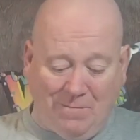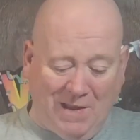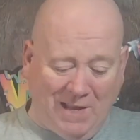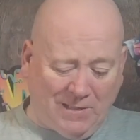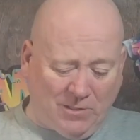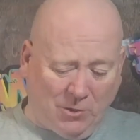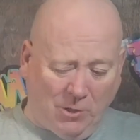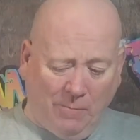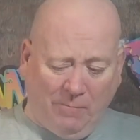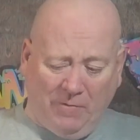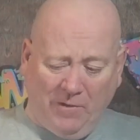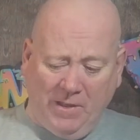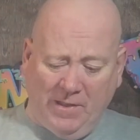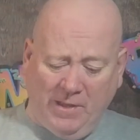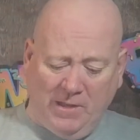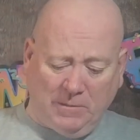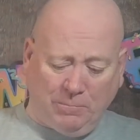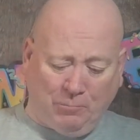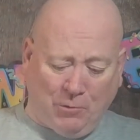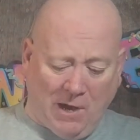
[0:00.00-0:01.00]
Let's hopefully
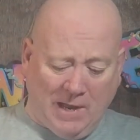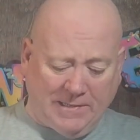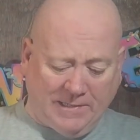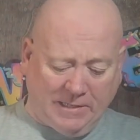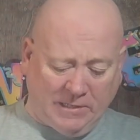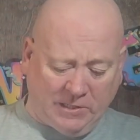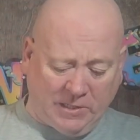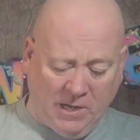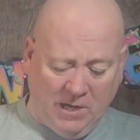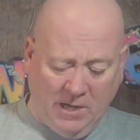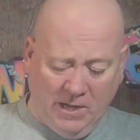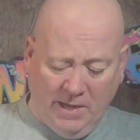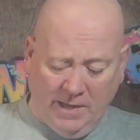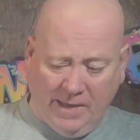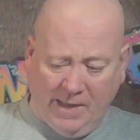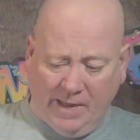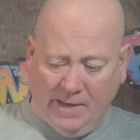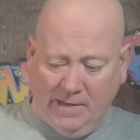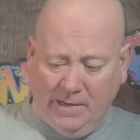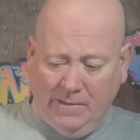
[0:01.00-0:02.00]
these prizes
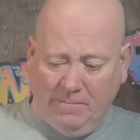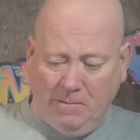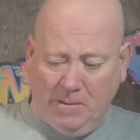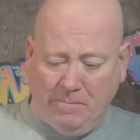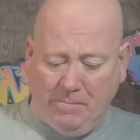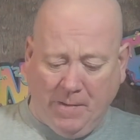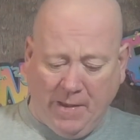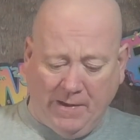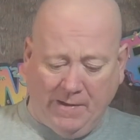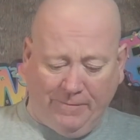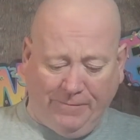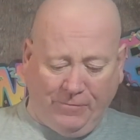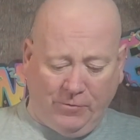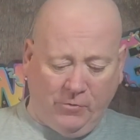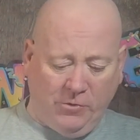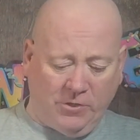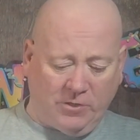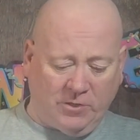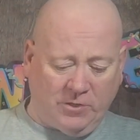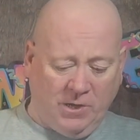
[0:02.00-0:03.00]
get a little bit better
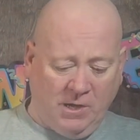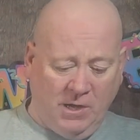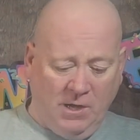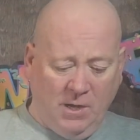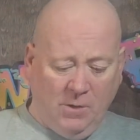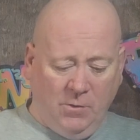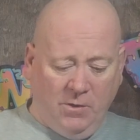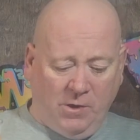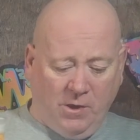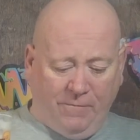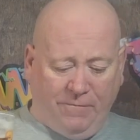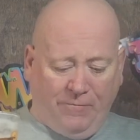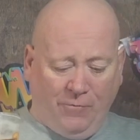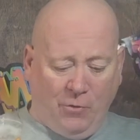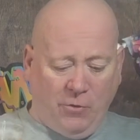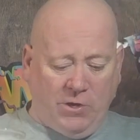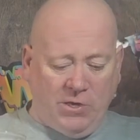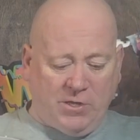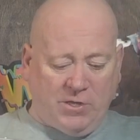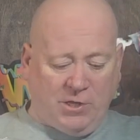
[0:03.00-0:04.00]
for us. We got
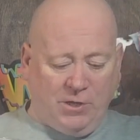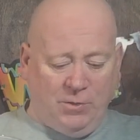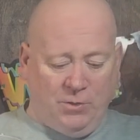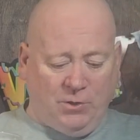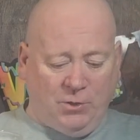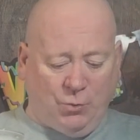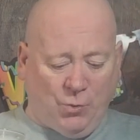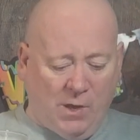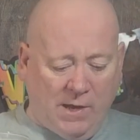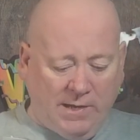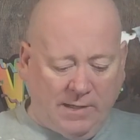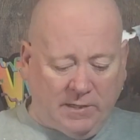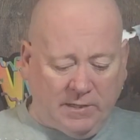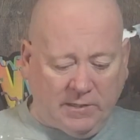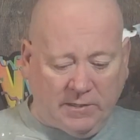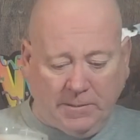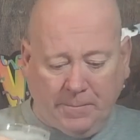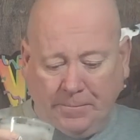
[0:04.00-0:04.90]
42 twice.